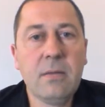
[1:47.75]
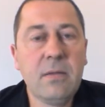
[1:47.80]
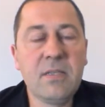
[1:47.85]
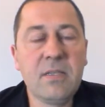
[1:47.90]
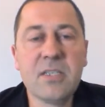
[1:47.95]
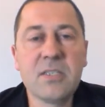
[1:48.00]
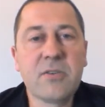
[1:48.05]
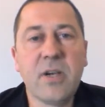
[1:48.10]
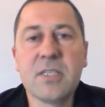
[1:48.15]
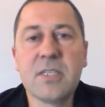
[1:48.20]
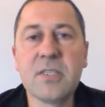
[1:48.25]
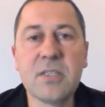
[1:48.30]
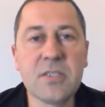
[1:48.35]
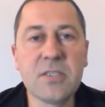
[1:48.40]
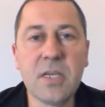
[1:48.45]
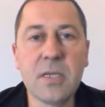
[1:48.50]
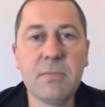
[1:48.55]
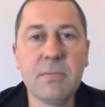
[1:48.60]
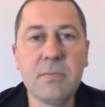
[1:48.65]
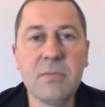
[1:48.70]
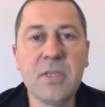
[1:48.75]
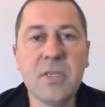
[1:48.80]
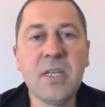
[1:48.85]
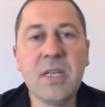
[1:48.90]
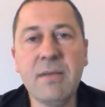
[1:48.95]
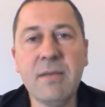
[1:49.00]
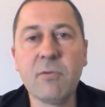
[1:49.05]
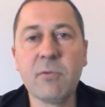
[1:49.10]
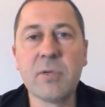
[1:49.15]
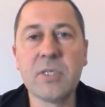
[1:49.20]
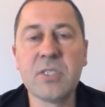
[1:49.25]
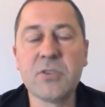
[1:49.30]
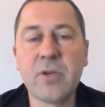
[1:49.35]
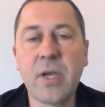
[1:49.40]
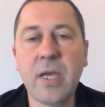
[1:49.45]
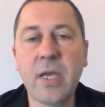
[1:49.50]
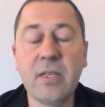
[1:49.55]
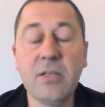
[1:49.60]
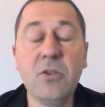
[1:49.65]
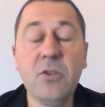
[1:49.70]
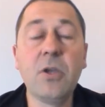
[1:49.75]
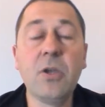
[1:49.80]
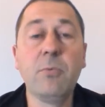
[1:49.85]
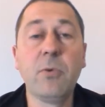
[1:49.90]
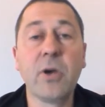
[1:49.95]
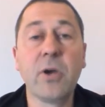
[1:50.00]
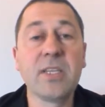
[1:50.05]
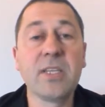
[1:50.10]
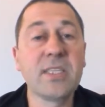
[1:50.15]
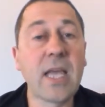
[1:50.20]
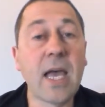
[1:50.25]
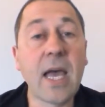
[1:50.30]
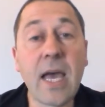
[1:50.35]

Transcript: you're just crutching a sheep. You're never restrained and you can work as